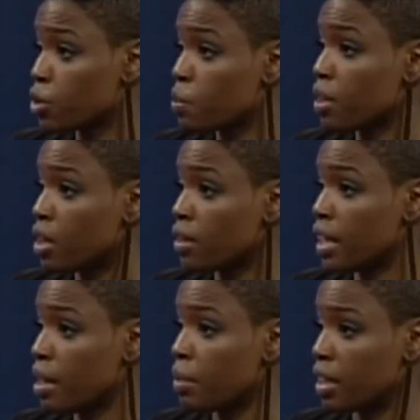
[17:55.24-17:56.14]
goes beyond
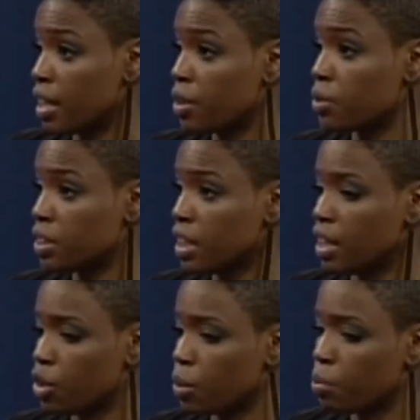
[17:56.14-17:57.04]
gaming, like you said,
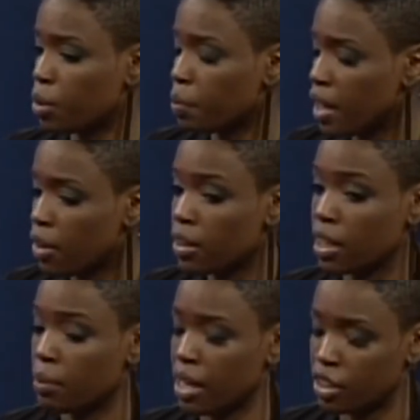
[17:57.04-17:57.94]
like you're preparing
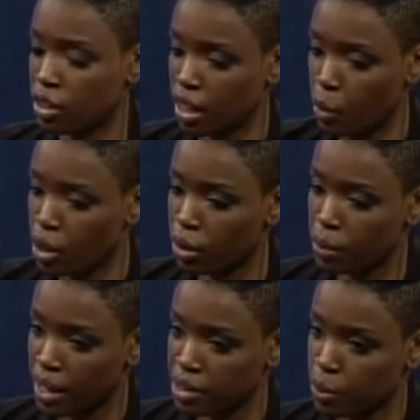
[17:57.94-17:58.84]
them. And I want to go
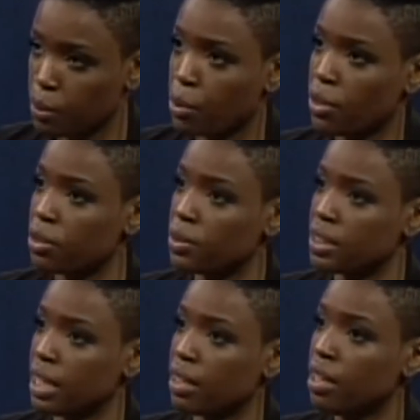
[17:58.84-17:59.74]
back to one point you
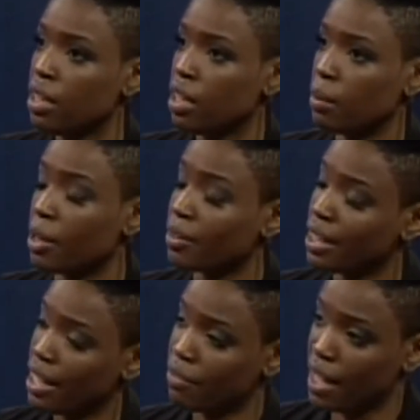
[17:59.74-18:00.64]
said about
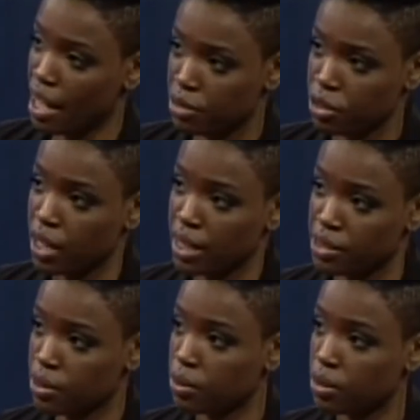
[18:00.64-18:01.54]
life after high
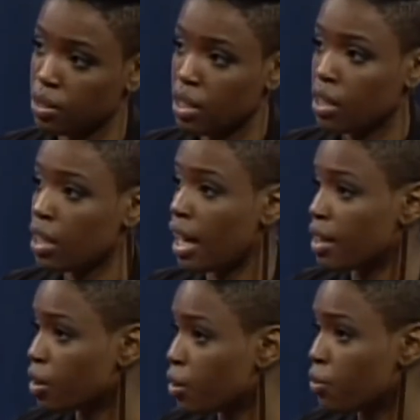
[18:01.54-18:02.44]
school. I
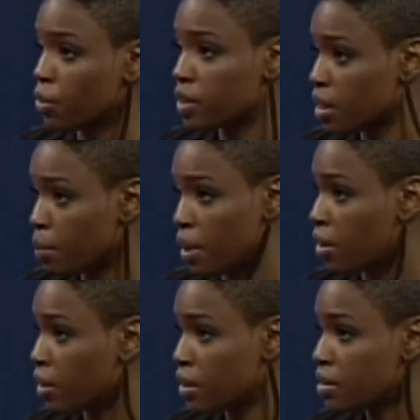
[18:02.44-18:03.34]
know for some
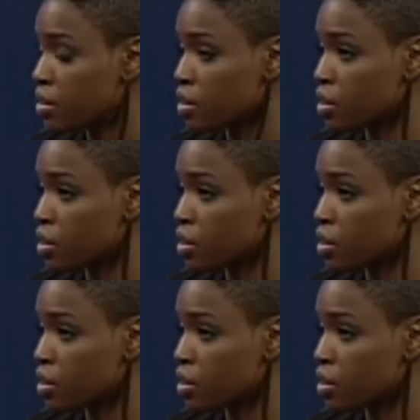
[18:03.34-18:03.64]
parents, you